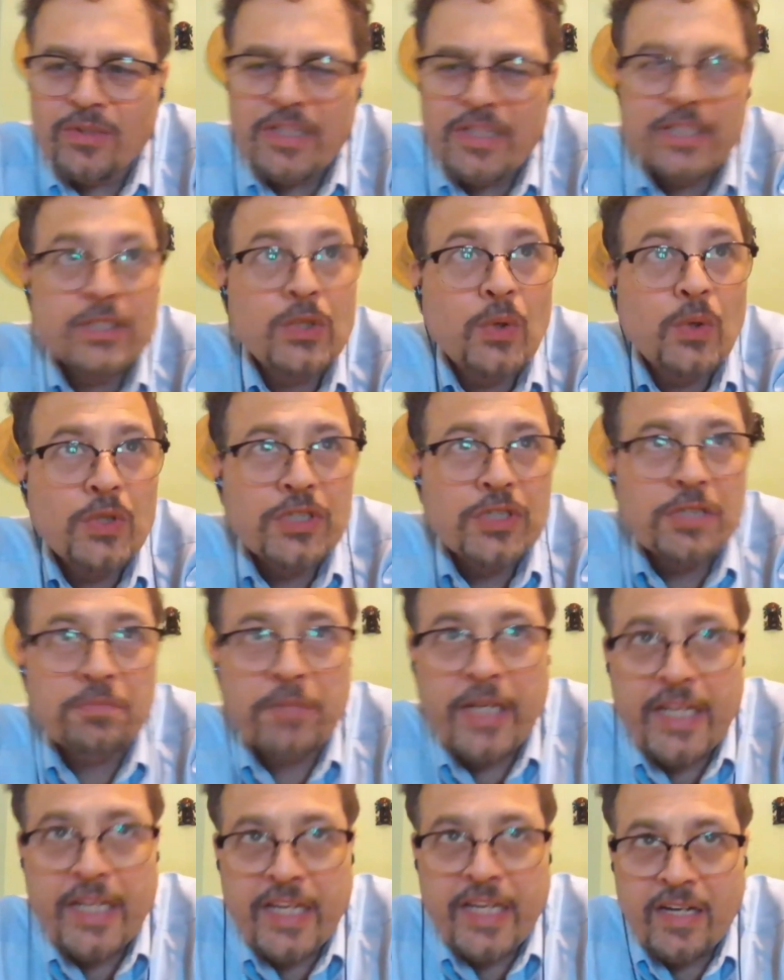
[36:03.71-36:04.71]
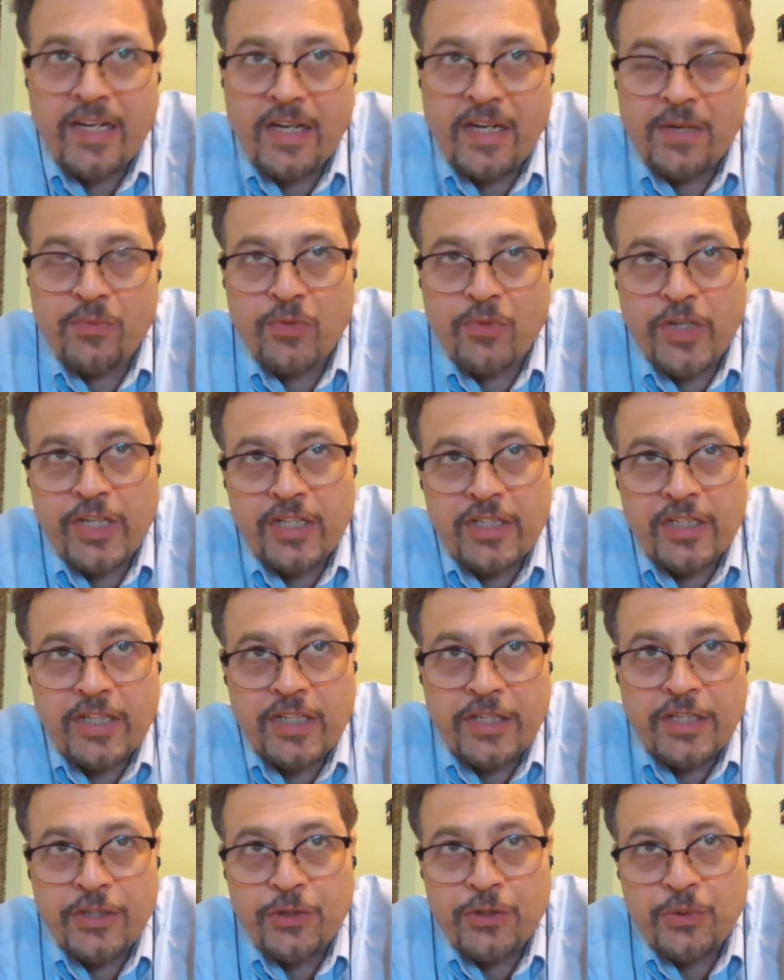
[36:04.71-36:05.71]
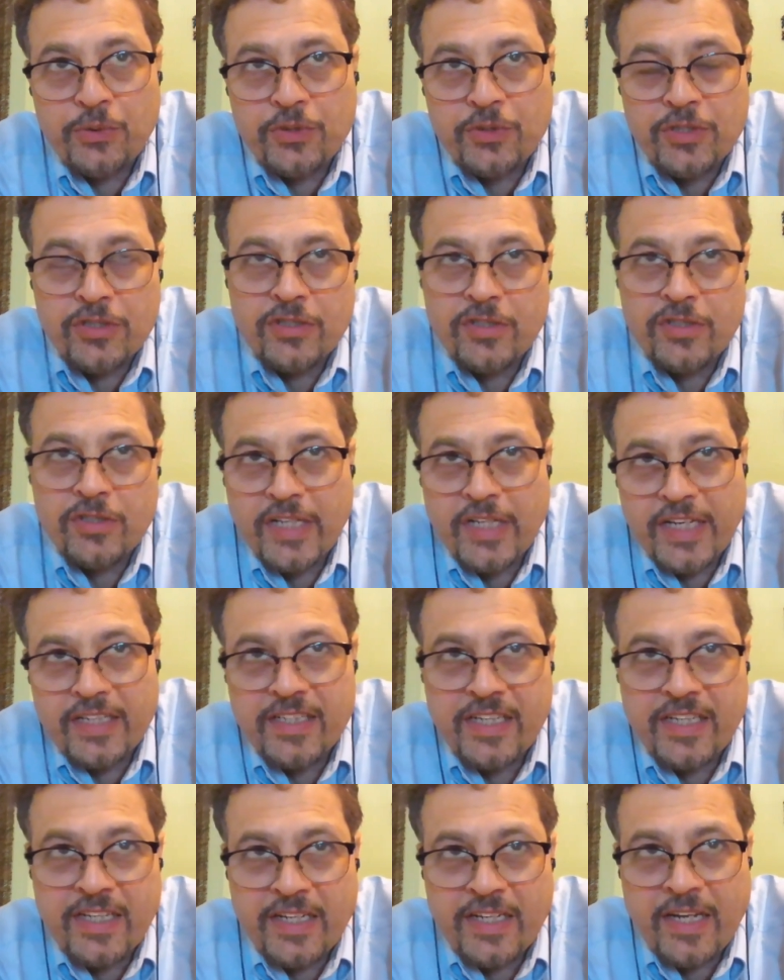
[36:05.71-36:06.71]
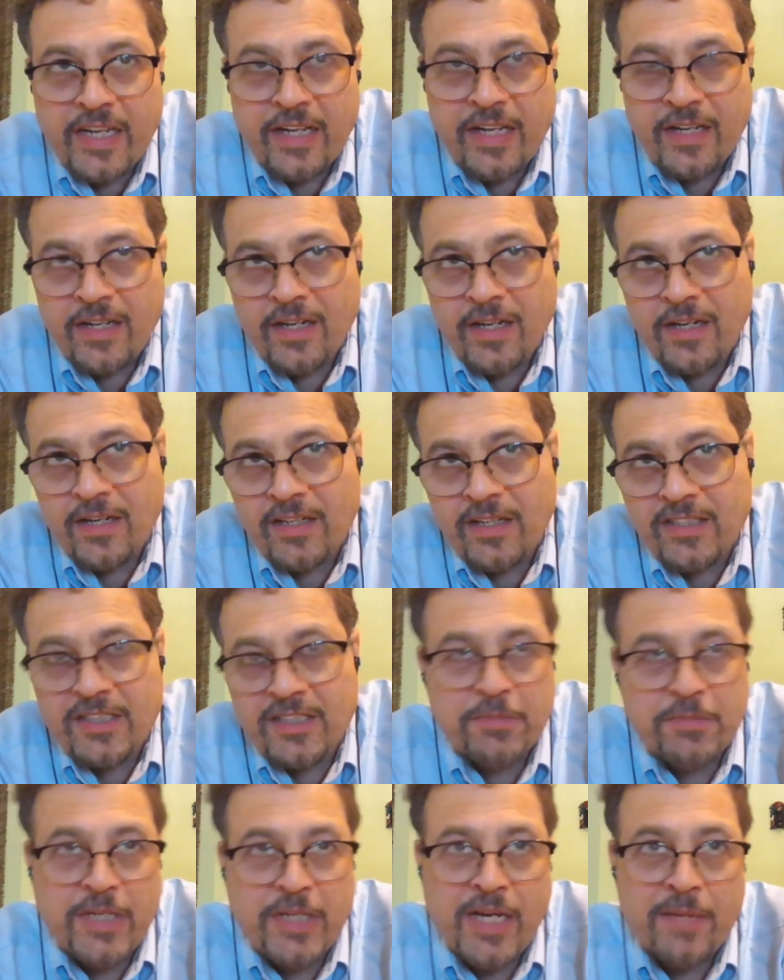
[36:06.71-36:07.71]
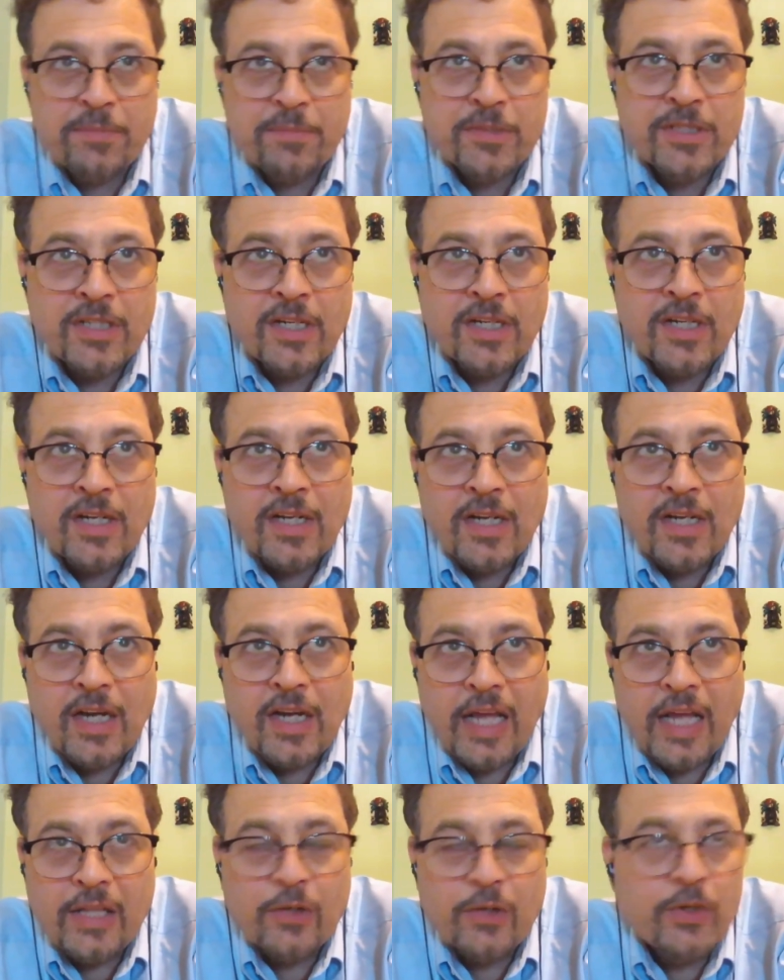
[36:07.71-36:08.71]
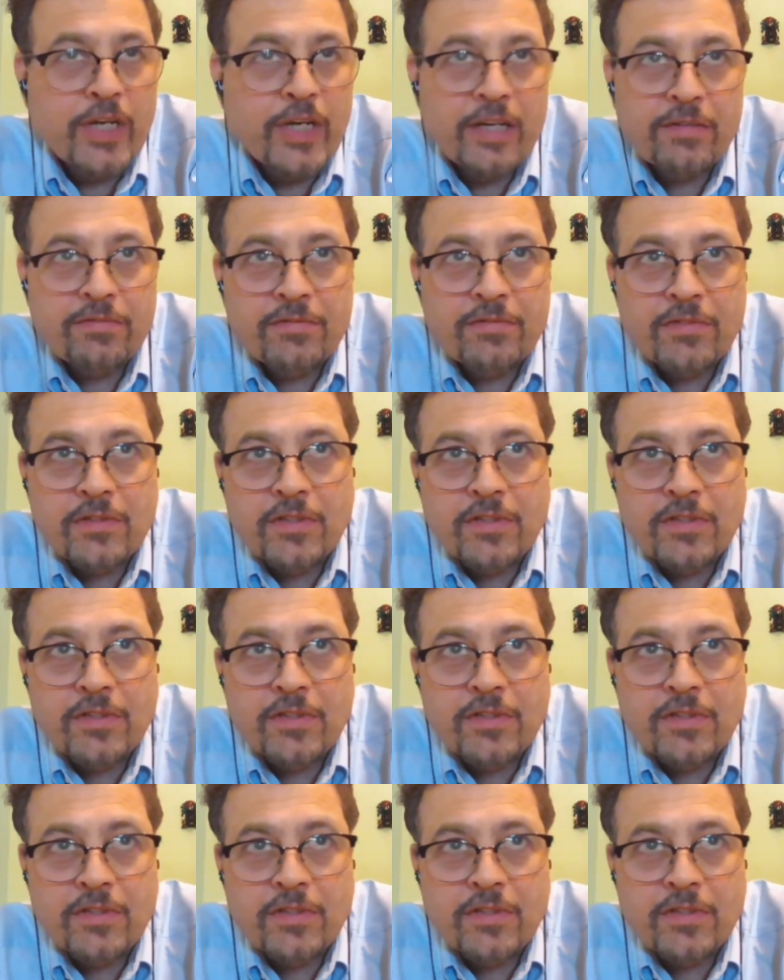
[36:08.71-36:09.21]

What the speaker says: only social media I really use, LinkedIn, and sometimes I look at